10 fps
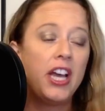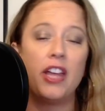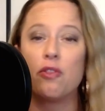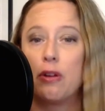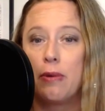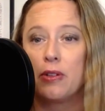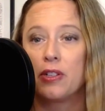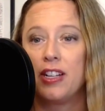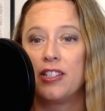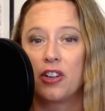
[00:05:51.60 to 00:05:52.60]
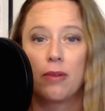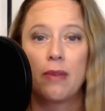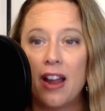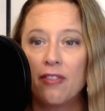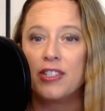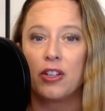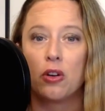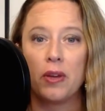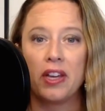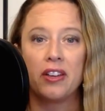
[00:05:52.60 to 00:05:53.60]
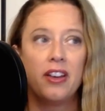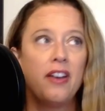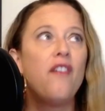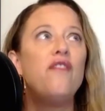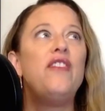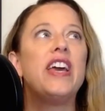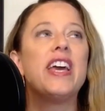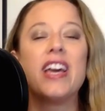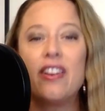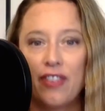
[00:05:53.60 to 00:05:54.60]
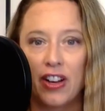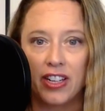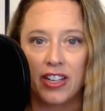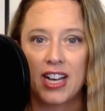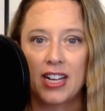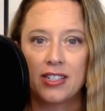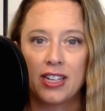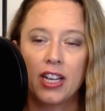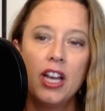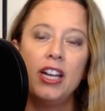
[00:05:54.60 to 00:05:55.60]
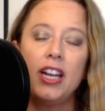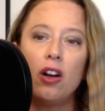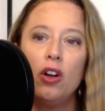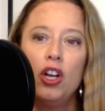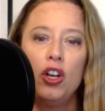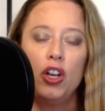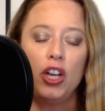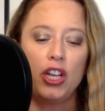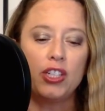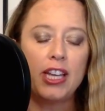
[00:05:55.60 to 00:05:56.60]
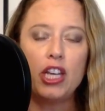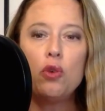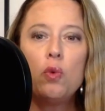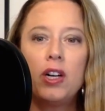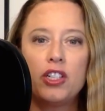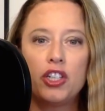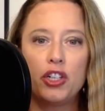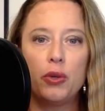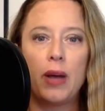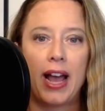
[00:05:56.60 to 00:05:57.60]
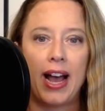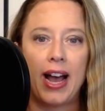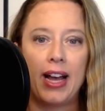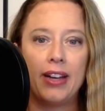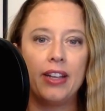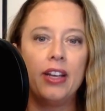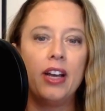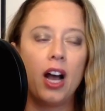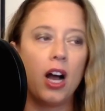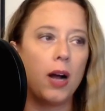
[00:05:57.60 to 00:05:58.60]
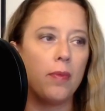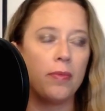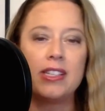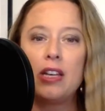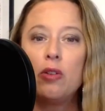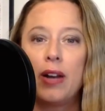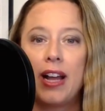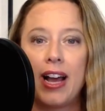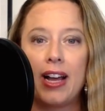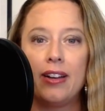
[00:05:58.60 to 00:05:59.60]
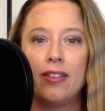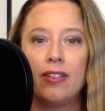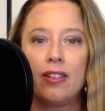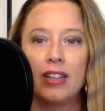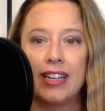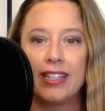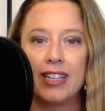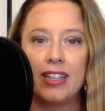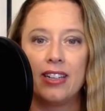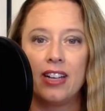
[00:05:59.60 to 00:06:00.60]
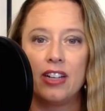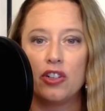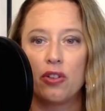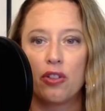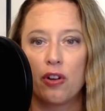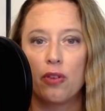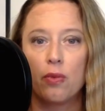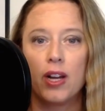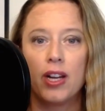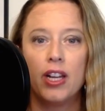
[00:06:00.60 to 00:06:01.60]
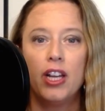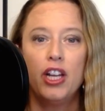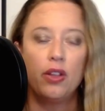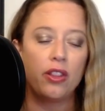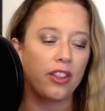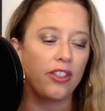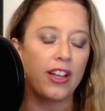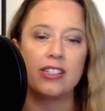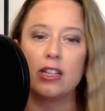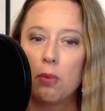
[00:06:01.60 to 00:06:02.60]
and 3 posts on Instagram every single week. Fan-fucking-tastic. Now, say you want to add, let's say you want to add LinkedIn as your 3rd one. You think that that's an